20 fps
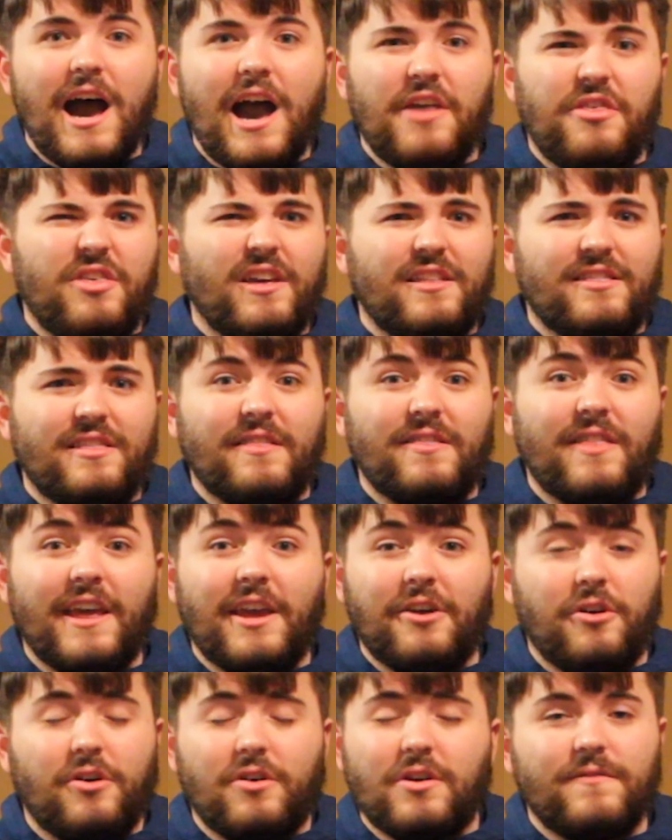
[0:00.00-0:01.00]
I think that they
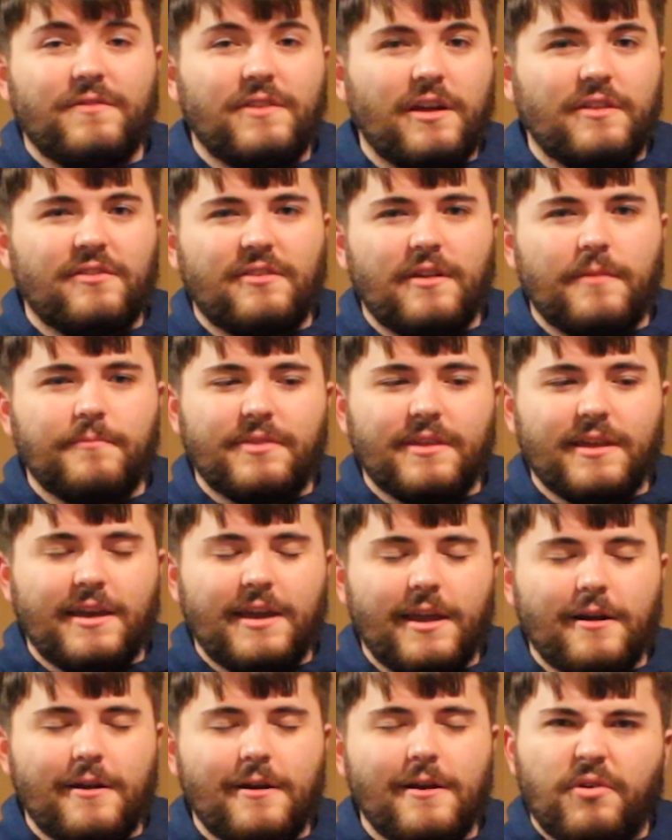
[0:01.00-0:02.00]
could have done something
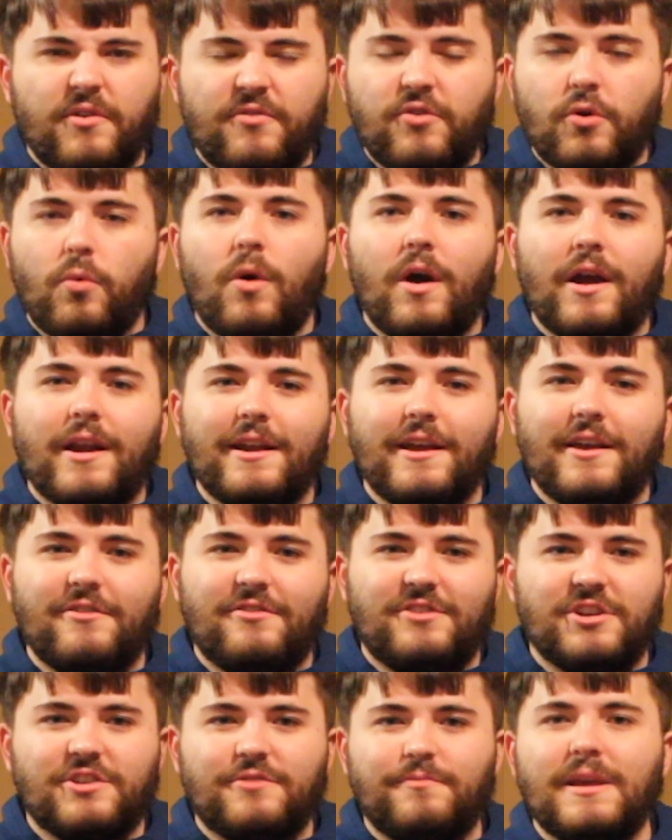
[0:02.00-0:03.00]
here. But for what it is,
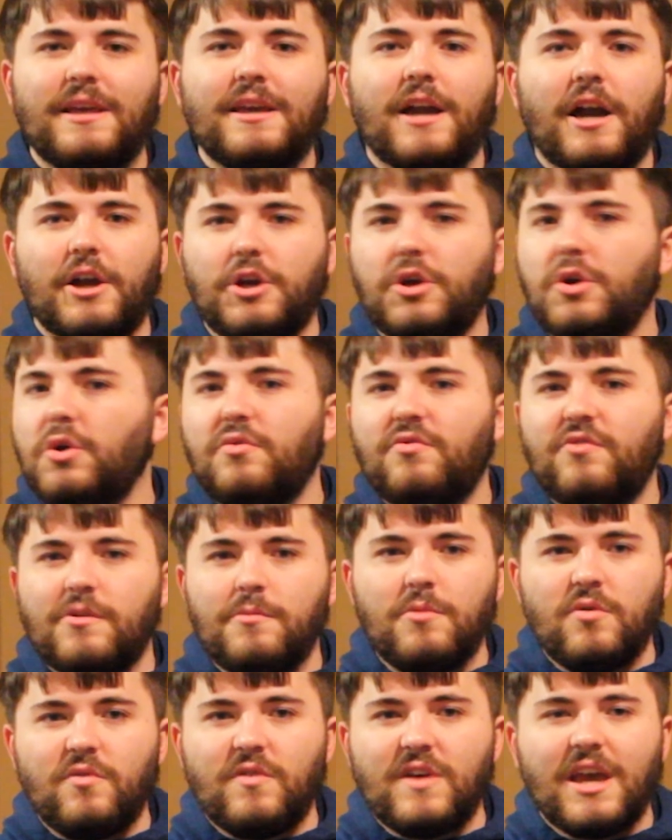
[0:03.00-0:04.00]
just being a goofy
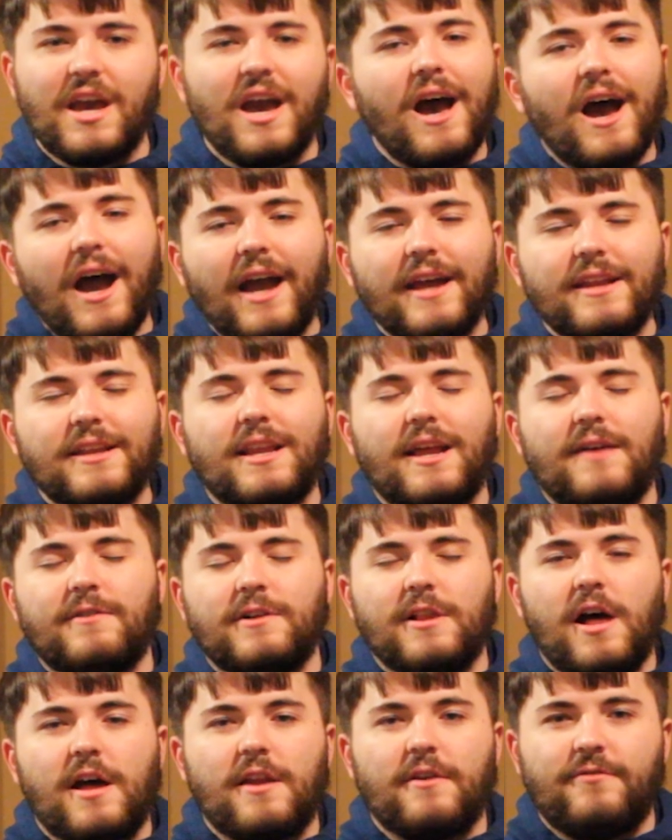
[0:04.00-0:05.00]
movie, I did have a
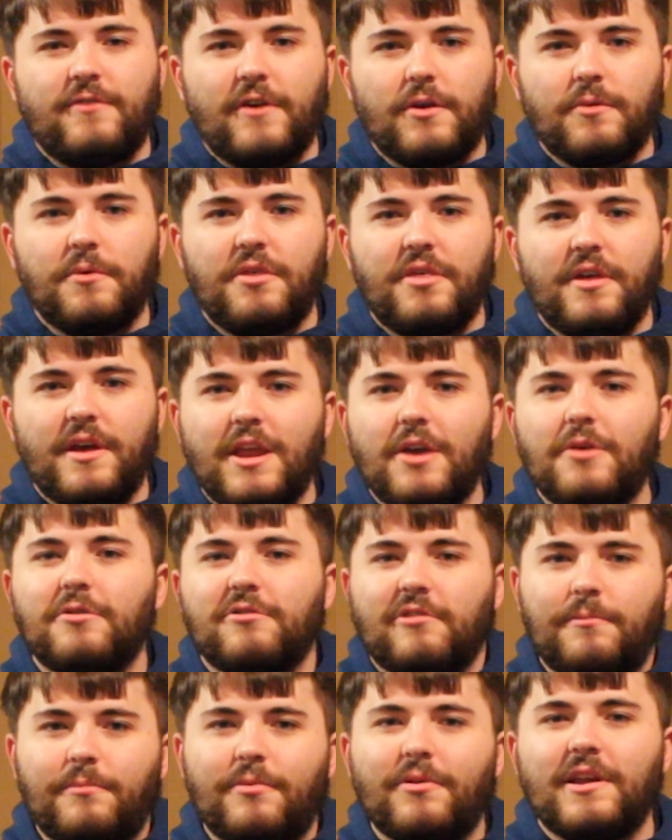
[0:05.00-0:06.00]
lot of fun with it. It
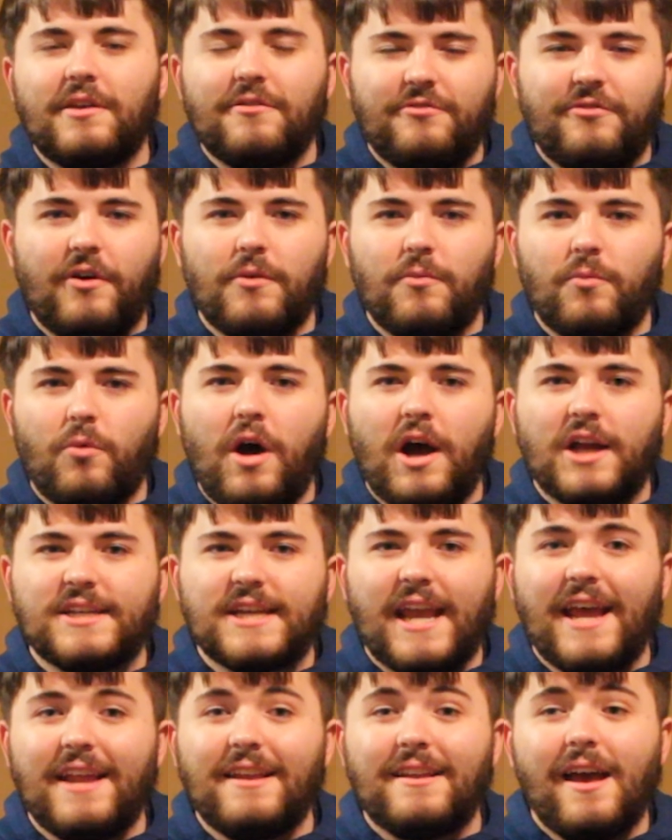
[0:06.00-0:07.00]
was a pretty fun watch,
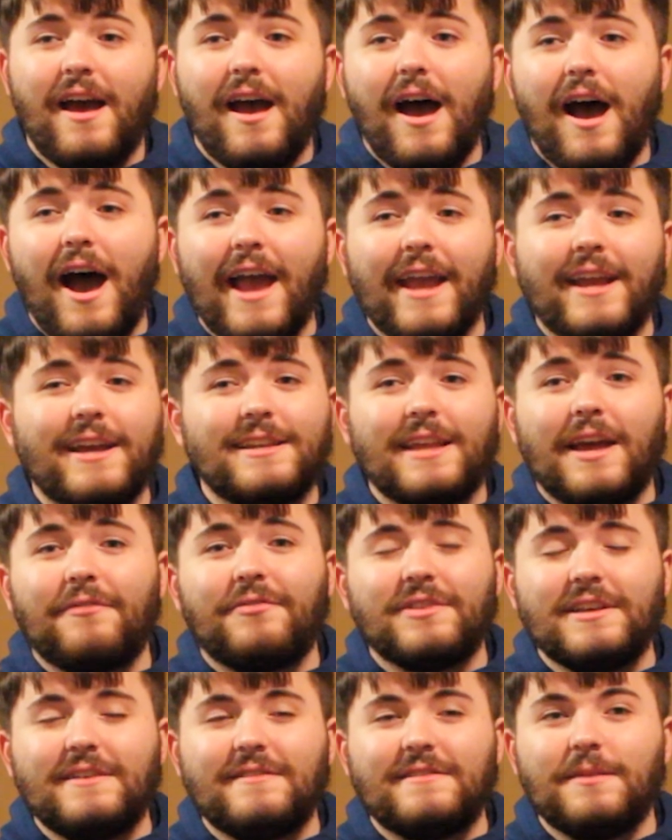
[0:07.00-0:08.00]
and I could
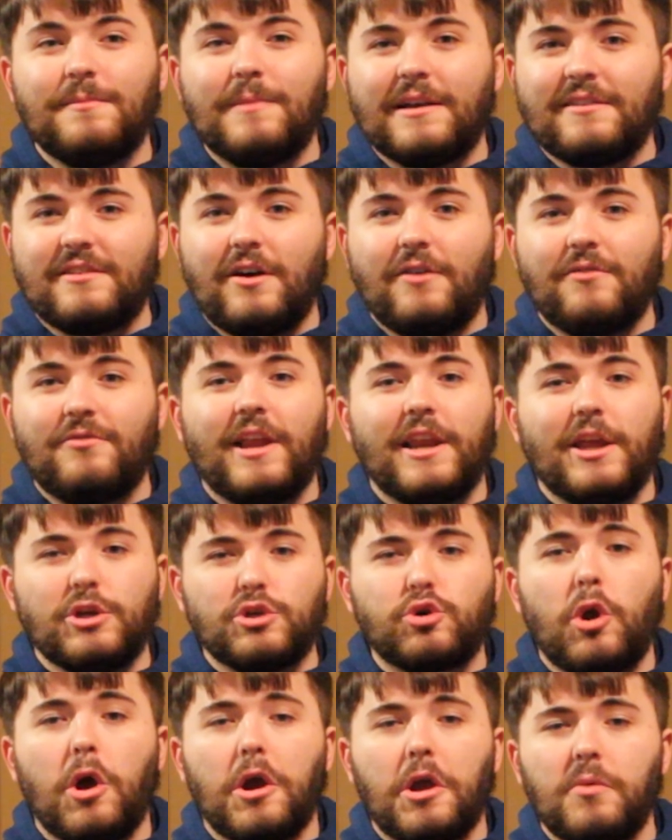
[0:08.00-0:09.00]
definitely see myself getting
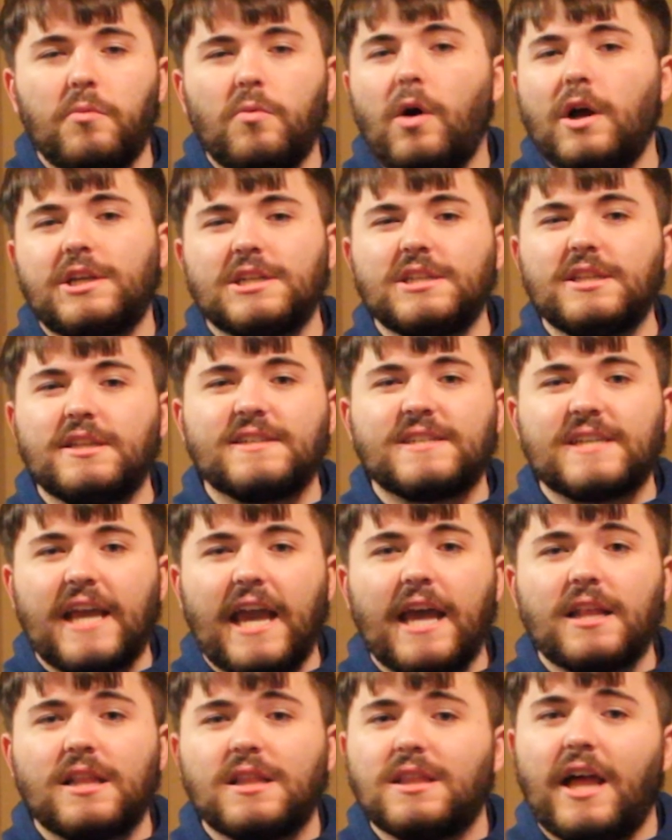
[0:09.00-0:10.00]
drunk and watching this
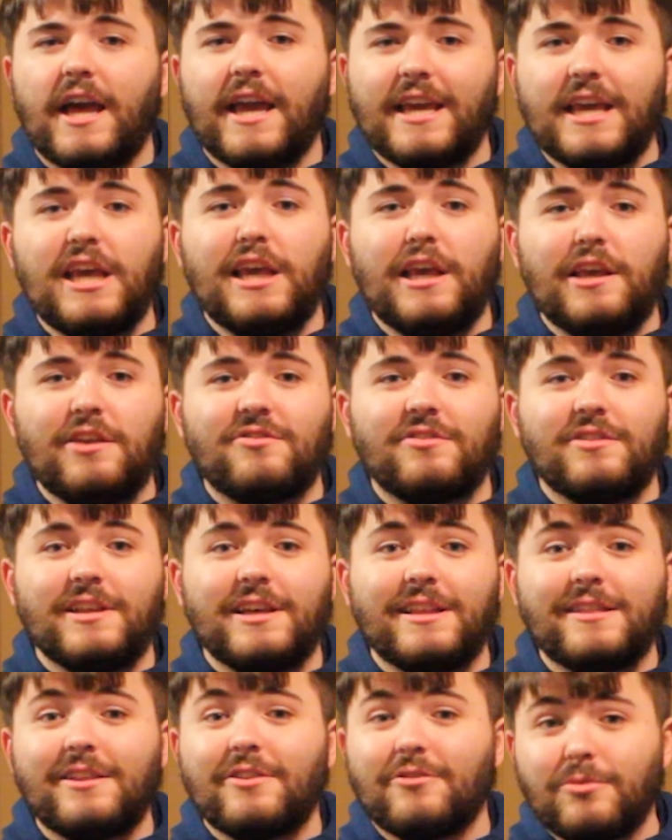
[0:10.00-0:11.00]
again, like,
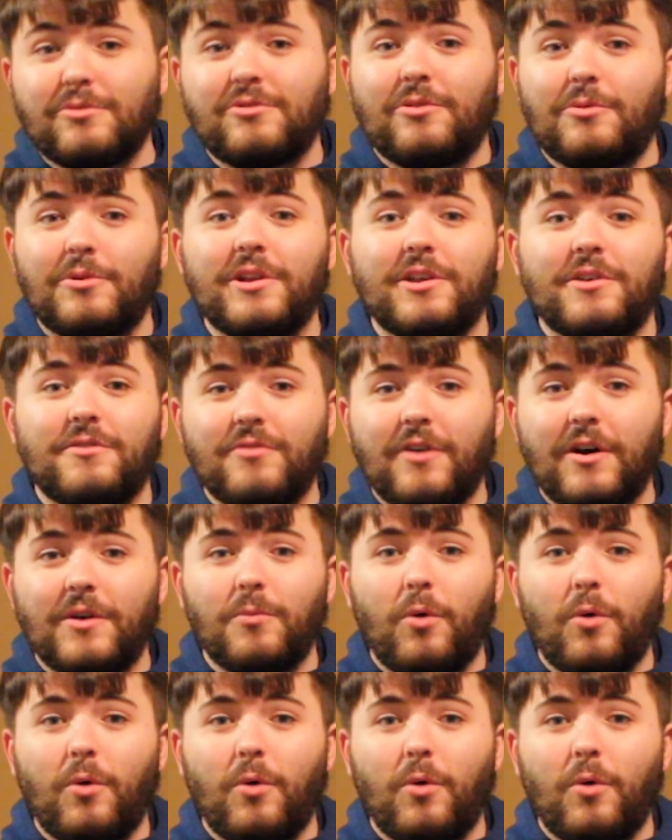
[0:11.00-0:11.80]
easily. This was a really fun